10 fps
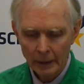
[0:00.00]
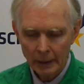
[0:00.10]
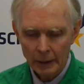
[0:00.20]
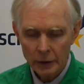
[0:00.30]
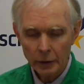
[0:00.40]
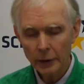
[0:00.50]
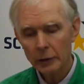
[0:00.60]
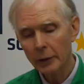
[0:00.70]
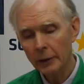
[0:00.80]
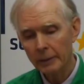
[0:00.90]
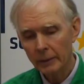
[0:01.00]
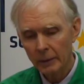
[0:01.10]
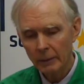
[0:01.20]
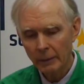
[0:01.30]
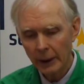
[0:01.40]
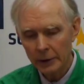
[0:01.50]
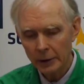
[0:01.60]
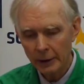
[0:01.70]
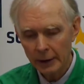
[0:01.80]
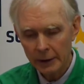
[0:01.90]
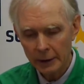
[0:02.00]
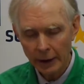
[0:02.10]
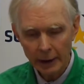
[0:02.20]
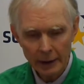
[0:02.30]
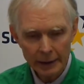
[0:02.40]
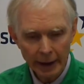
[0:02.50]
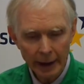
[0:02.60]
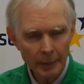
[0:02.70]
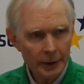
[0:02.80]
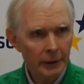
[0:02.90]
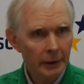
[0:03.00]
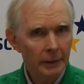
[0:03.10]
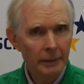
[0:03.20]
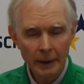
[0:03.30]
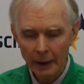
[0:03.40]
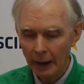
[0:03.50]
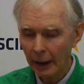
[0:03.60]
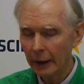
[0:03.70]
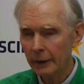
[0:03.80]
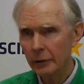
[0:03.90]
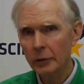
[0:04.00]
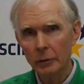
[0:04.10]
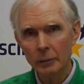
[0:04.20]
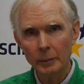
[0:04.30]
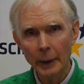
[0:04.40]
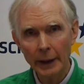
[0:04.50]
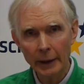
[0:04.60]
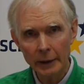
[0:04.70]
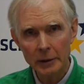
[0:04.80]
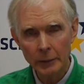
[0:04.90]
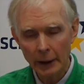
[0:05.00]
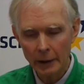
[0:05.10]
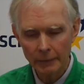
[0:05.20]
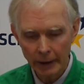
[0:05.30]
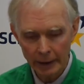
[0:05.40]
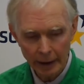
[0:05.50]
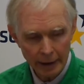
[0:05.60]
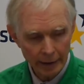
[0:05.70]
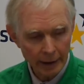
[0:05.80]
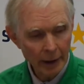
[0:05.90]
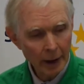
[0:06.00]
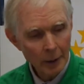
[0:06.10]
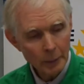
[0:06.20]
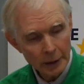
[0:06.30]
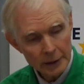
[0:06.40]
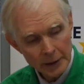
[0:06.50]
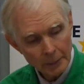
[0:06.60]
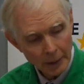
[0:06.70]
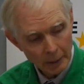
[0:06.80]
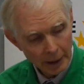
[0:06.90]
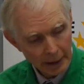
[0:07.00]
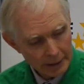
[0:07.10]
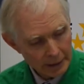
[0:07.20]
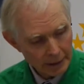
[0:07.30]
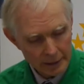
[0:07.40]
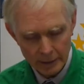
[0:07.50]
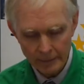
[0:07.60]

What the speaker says: So you could measure its internal diameter and do pi r squared to find the area. But a simpler way is this.